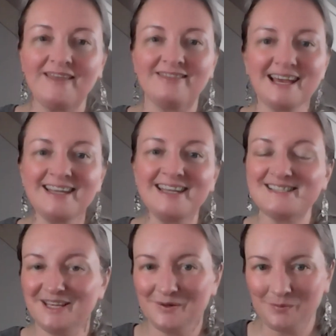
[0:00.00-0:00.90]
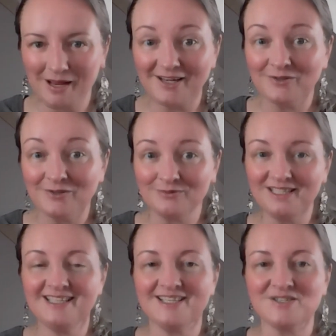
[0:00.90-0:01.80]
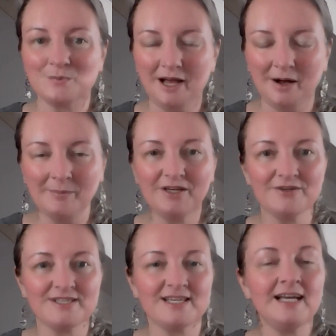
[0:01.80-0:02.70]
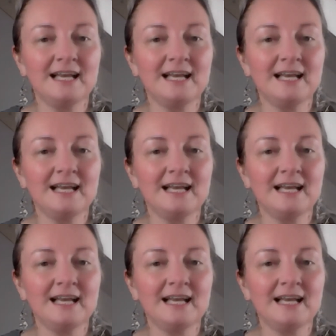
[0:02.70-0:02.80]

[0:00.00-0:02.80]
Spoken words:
And that is in a way greedy as well, because